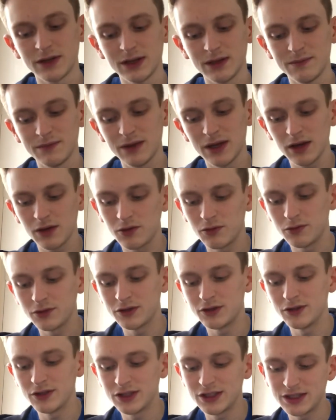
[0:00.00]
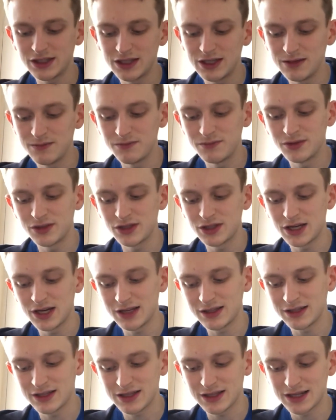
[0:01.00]
and may go to extreme
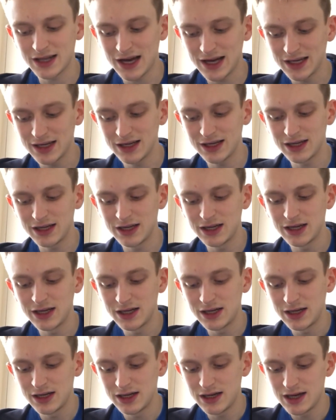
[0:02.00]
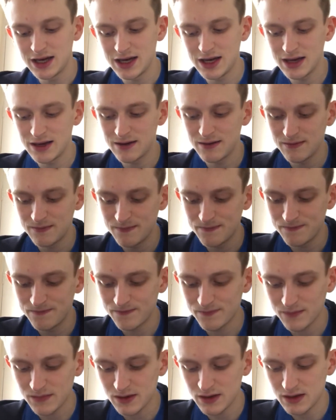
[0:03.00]
strict diet
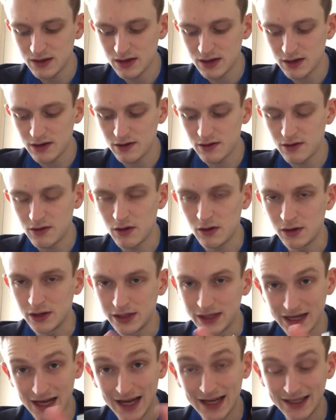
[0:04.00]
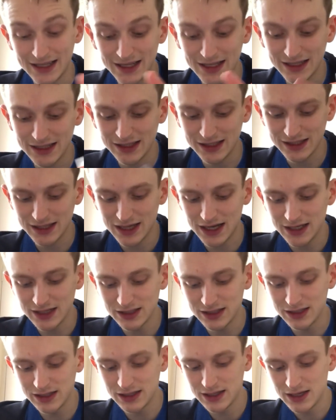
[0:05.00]
and
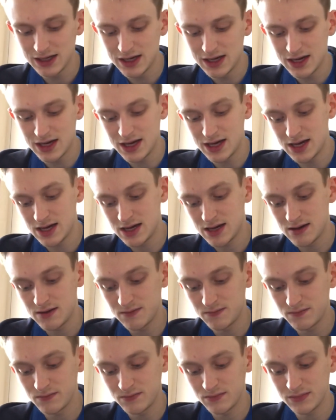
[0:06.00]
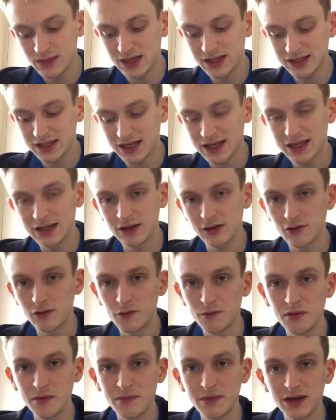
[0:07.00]
exercising. That's a kind of
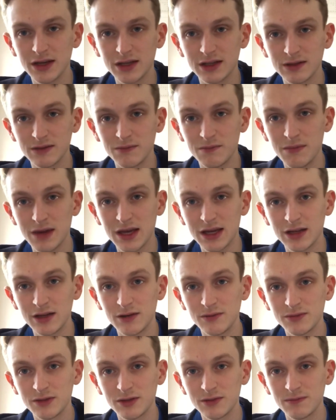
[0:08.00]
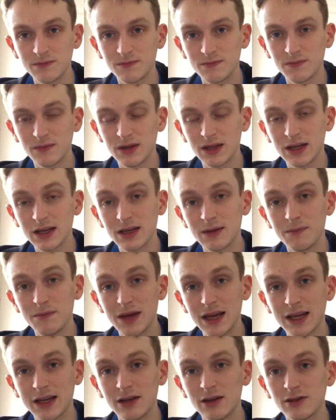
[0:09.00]
coping mechanism,
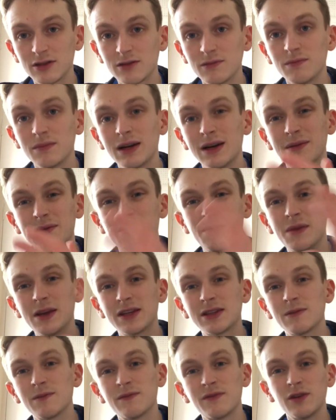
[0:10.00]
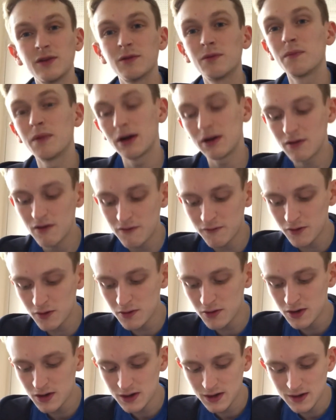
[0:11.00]
and it makes them feel
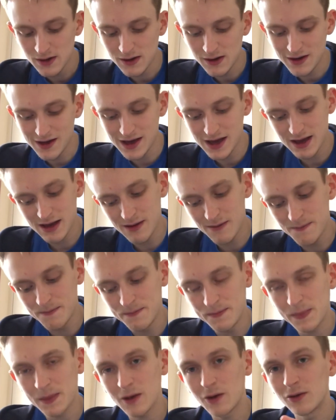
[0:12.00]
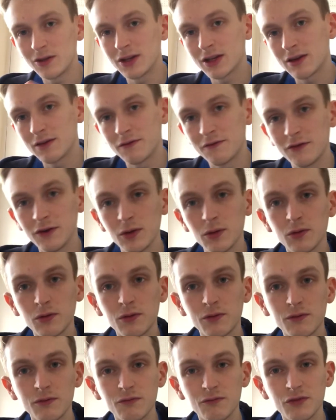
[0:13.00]
powerful. Or they could
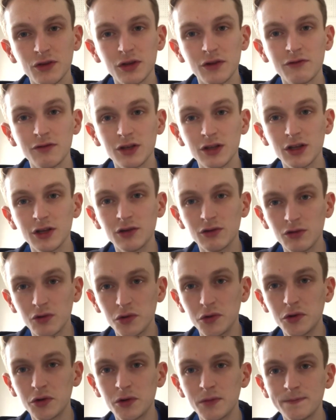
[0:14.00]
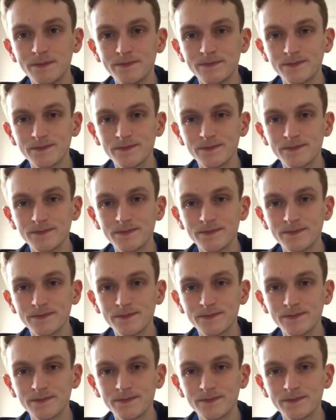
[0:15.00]
feel really, really low.